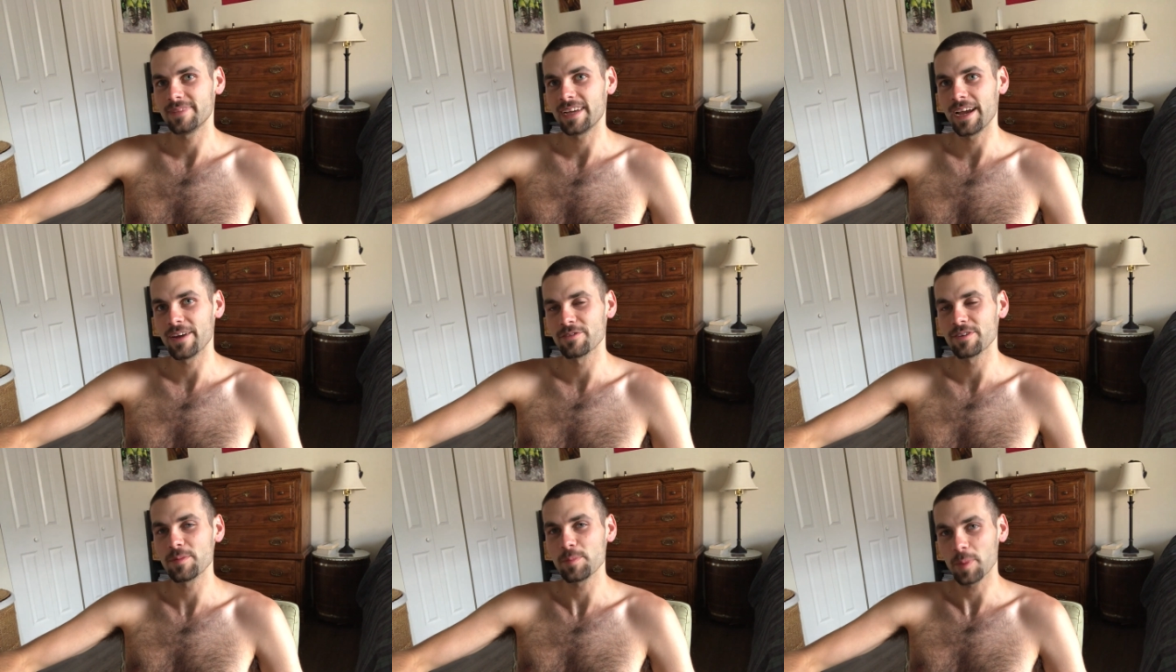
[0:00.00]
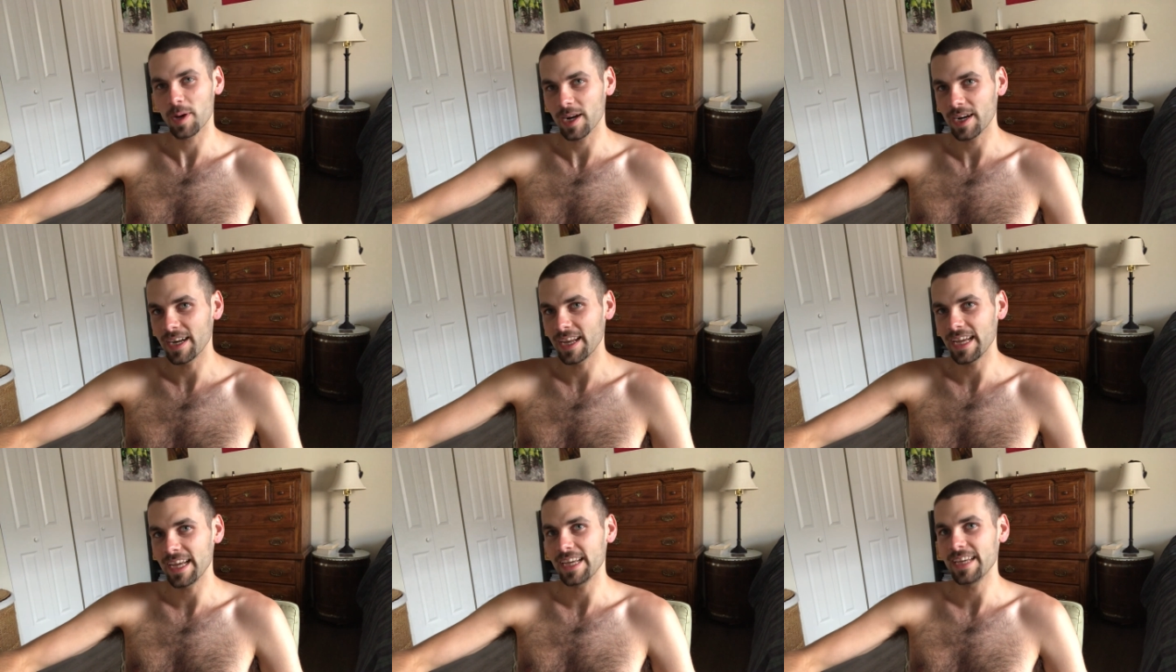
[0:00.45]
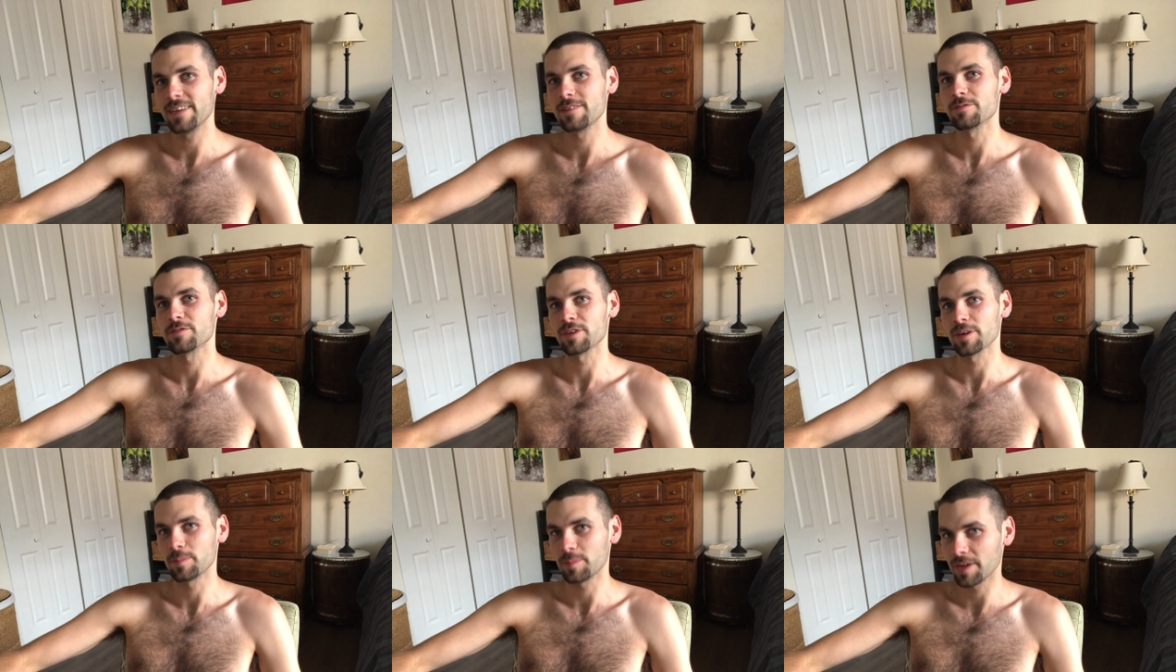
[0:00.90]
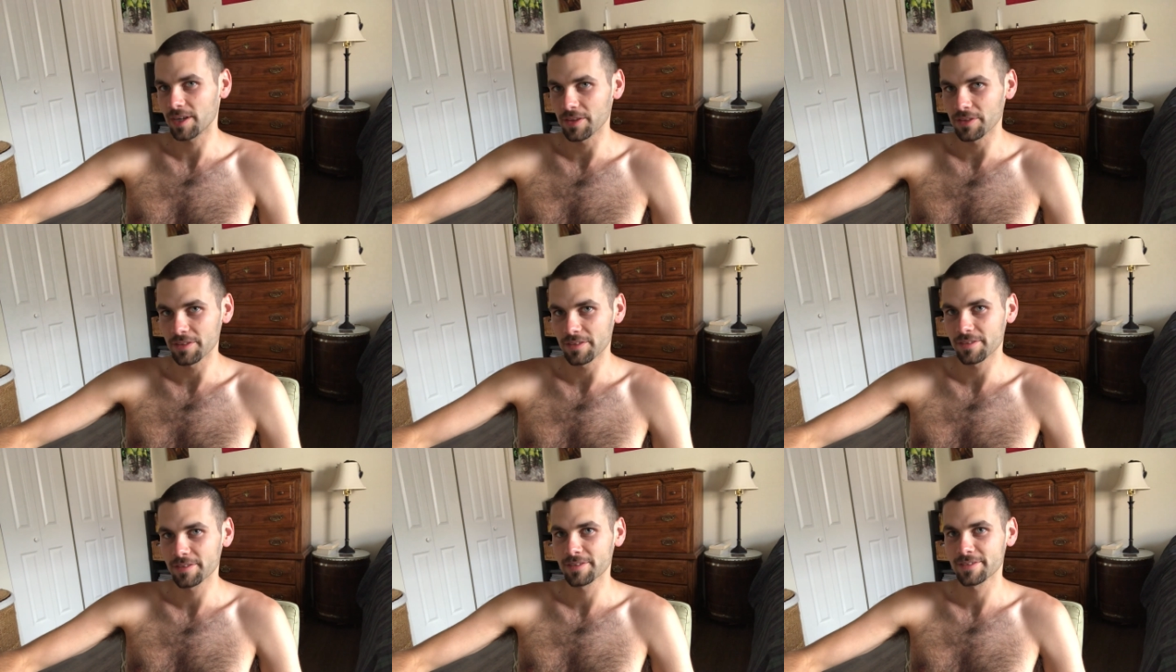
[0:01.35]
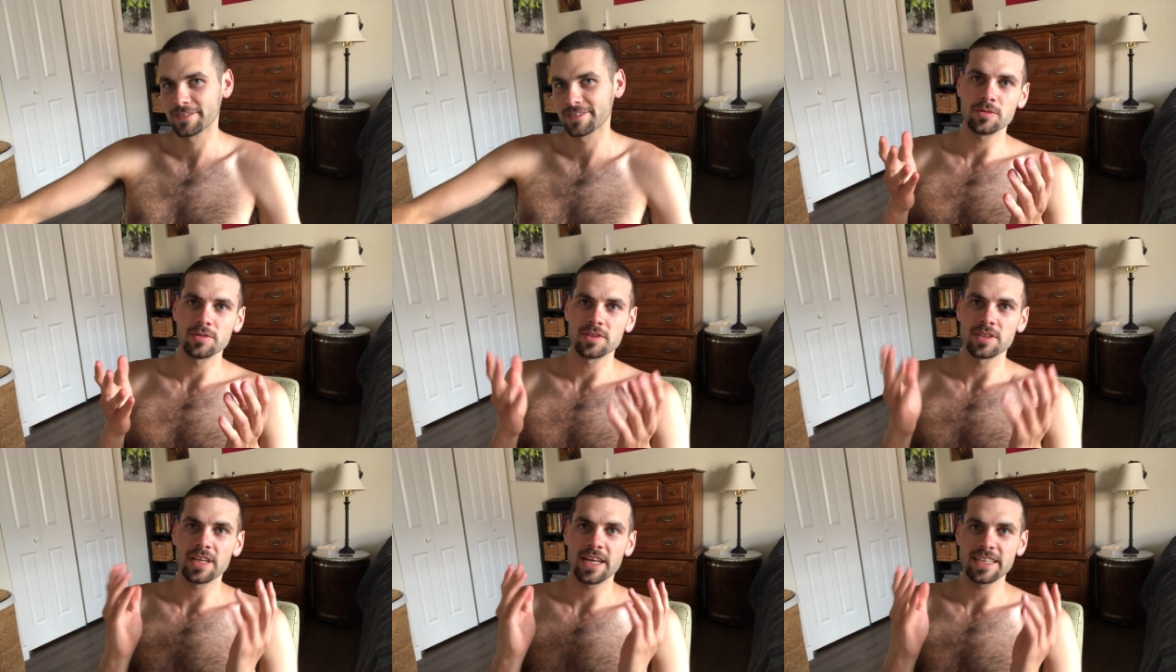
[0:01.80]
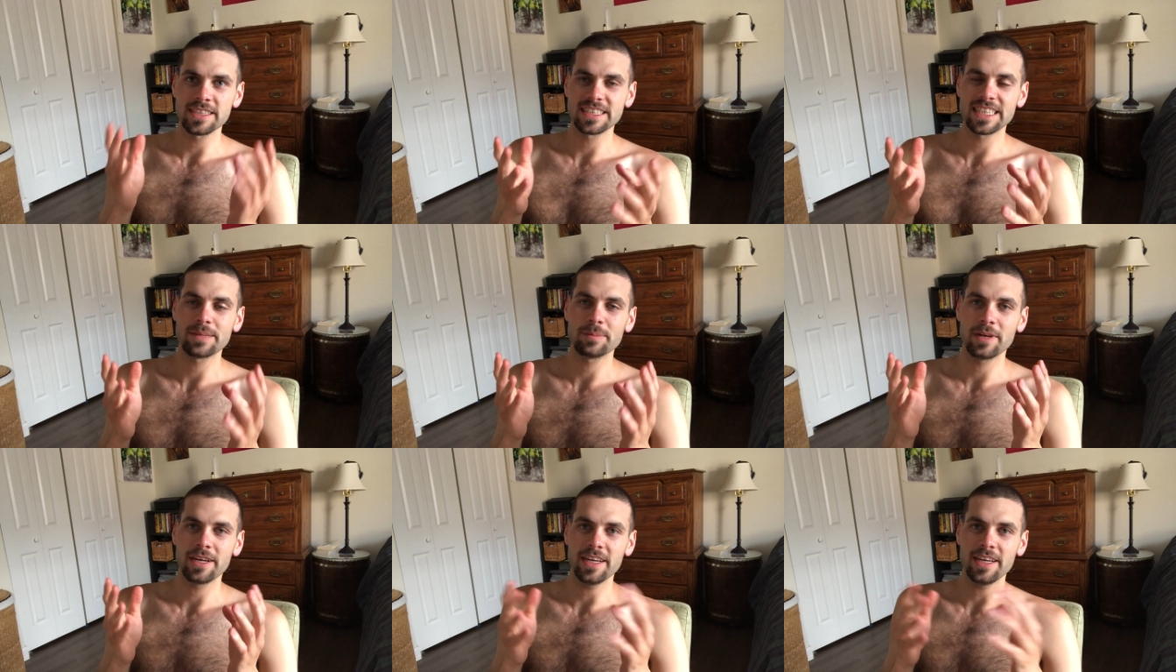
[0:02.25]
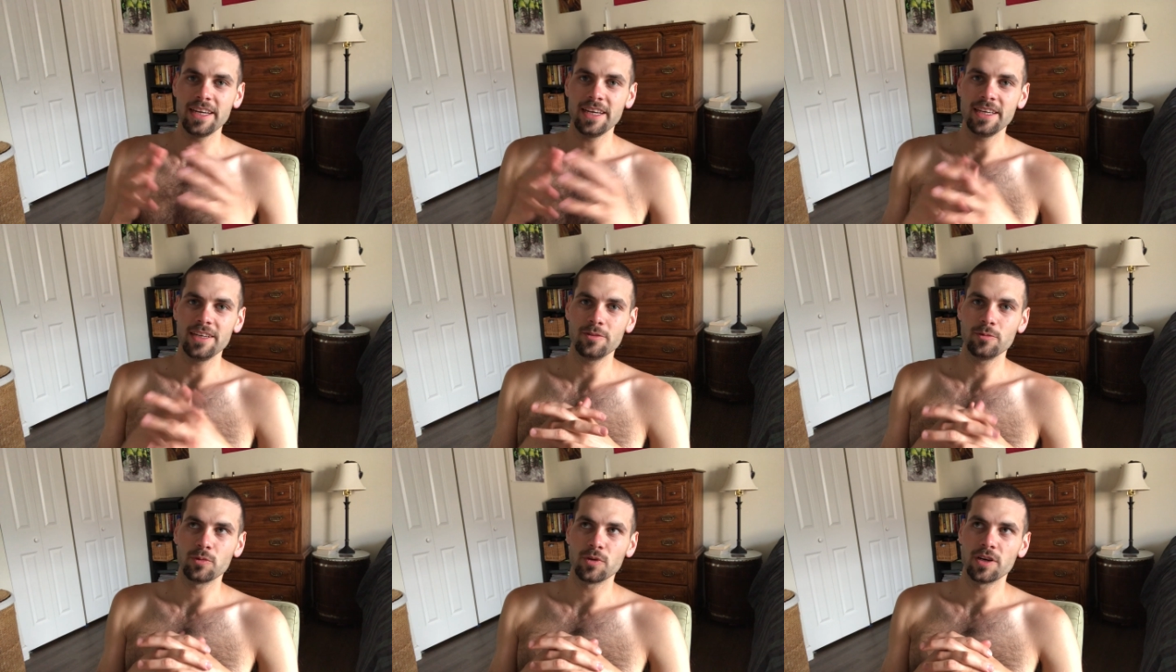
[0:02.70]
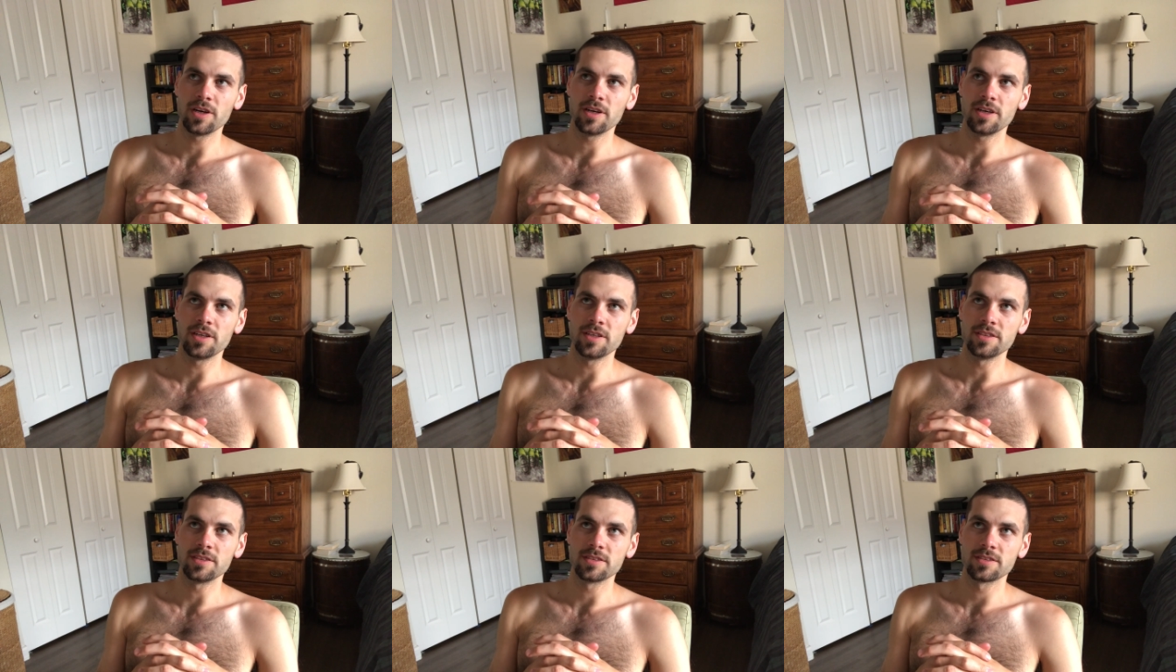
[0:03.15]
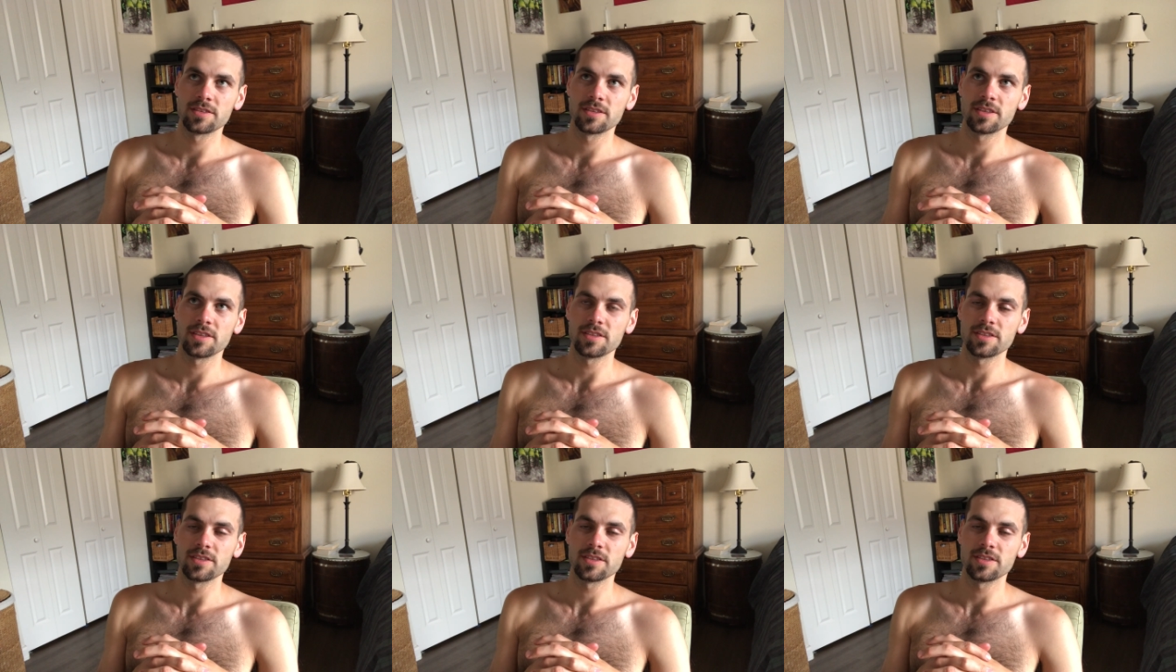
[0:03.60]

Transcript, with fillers: Every Monday for a month. The last time I ate was